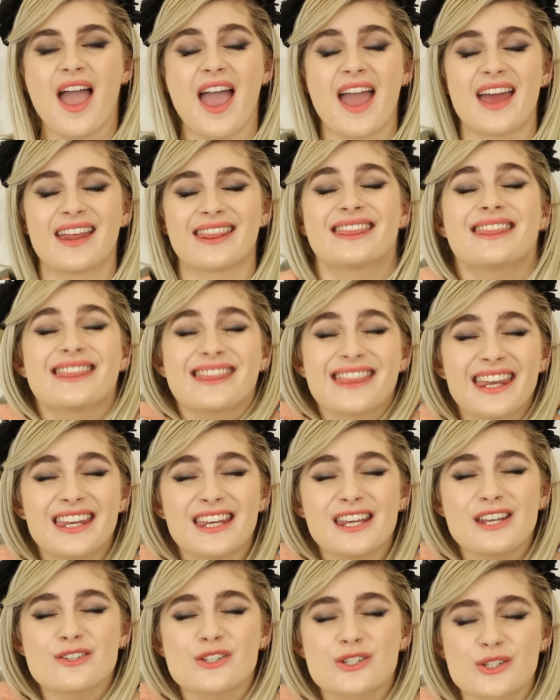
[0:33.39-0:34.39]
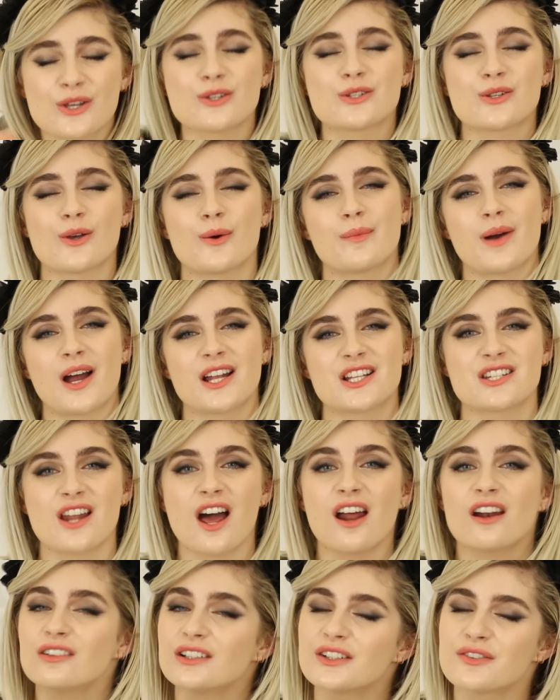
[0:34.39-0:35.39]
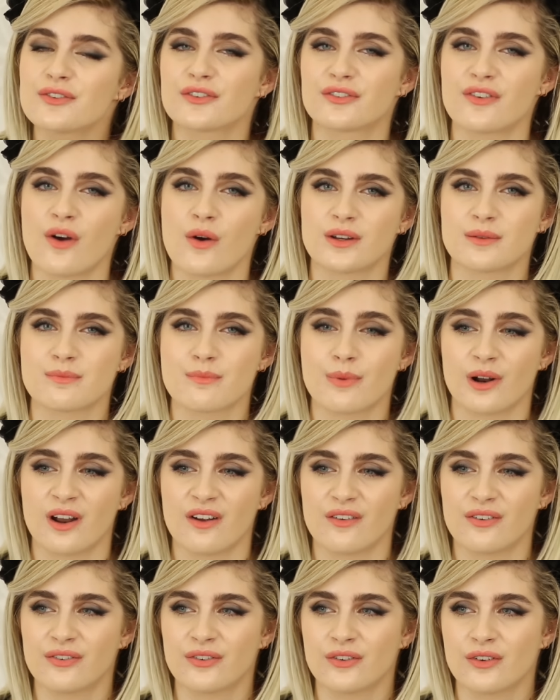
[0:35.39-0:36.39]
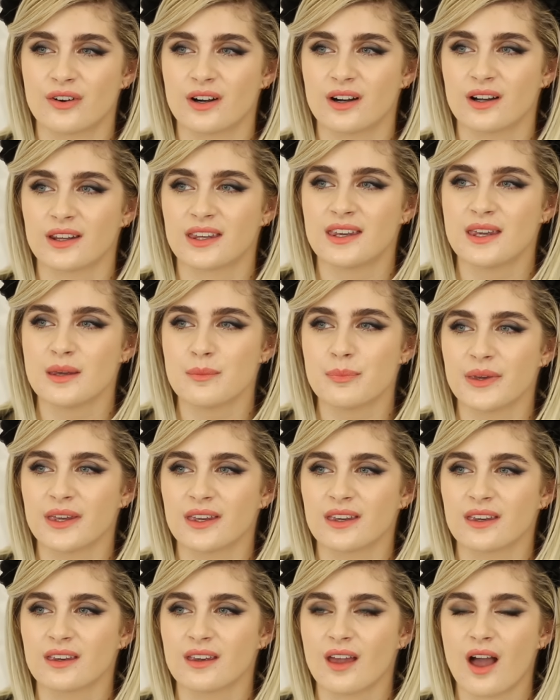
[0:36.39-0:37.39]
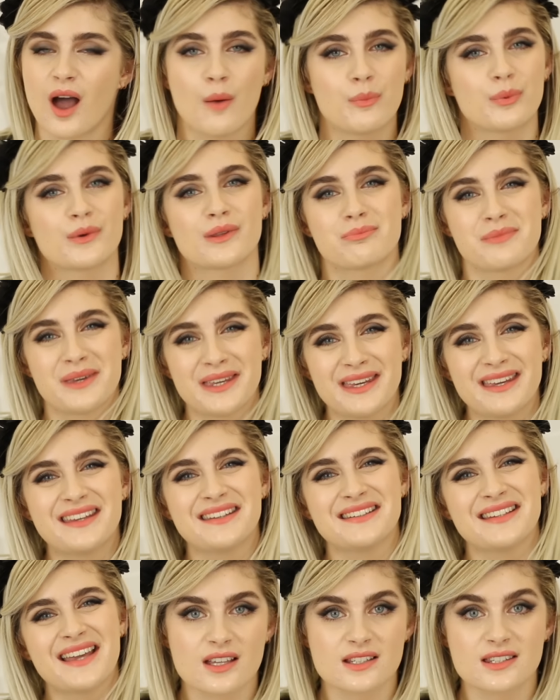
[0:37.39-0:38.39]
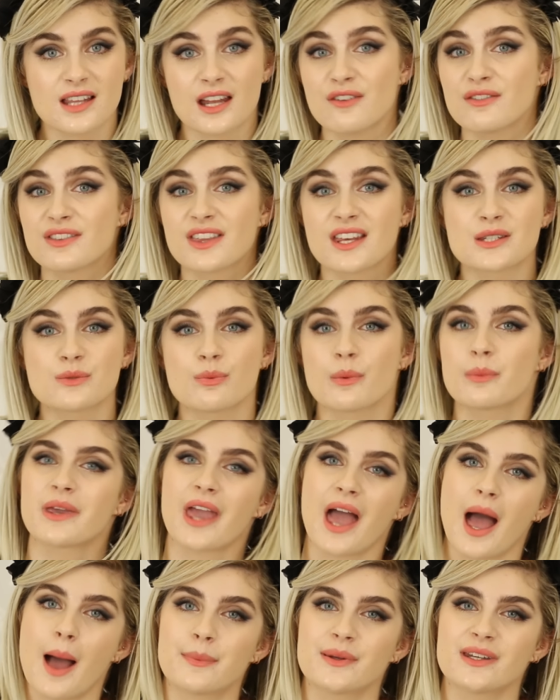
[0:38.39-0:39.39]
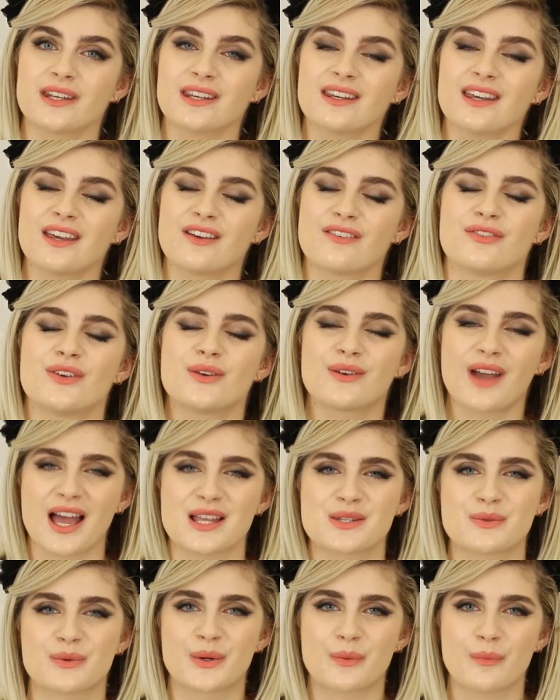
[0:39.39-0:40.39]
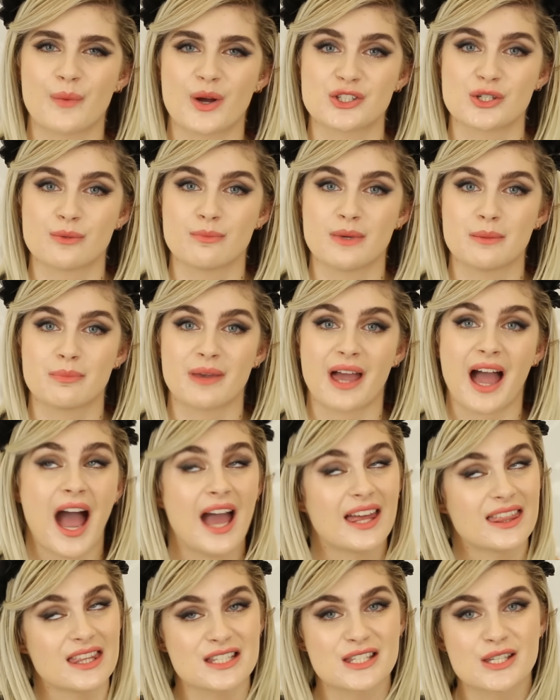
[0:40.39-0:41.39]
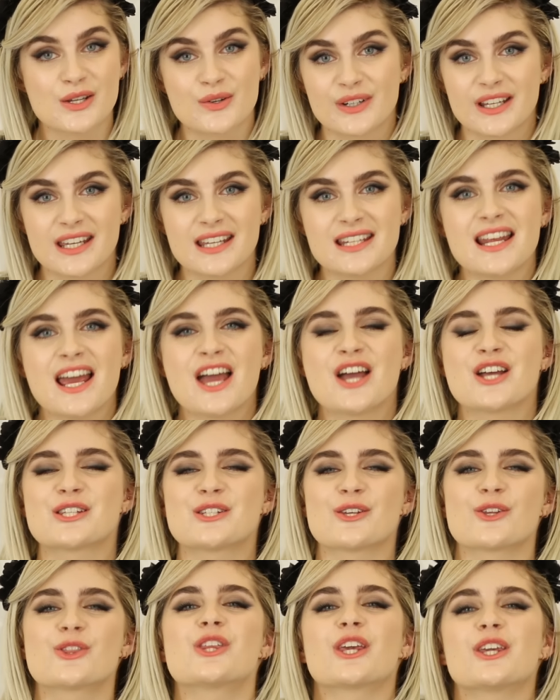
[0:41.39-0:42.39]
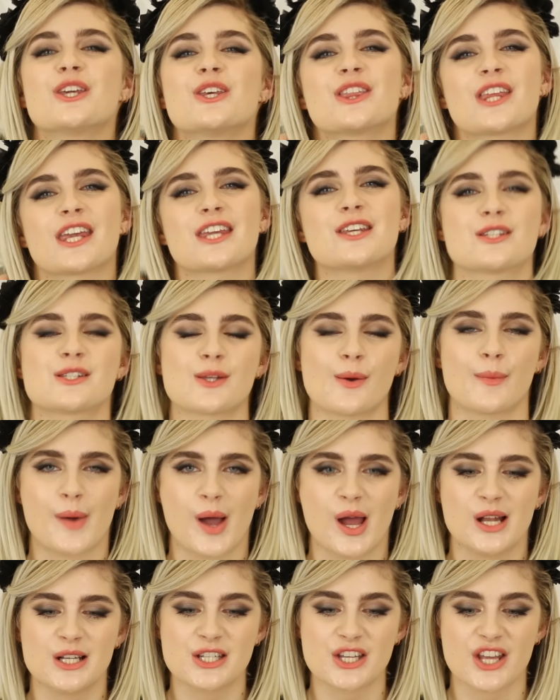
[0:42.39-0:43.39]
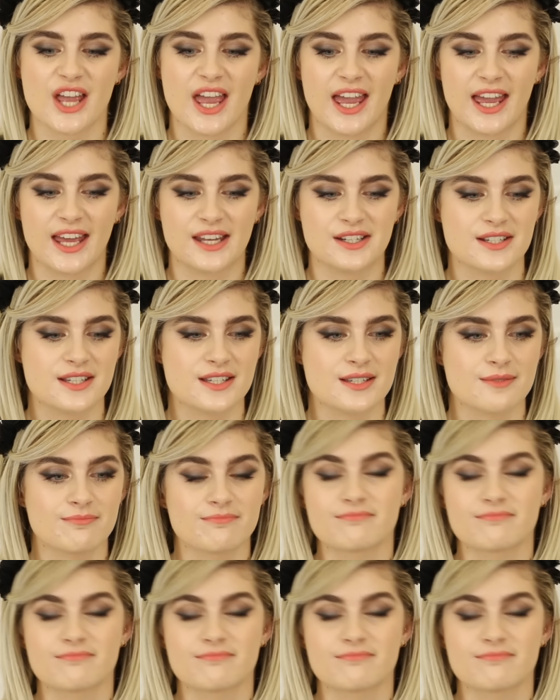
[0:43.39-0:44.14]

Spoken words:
And thank you so much, not only for voting, but for keeping up with me, because none of this would be happening if you guys weren't watching me behind the screen. So thank you so much, and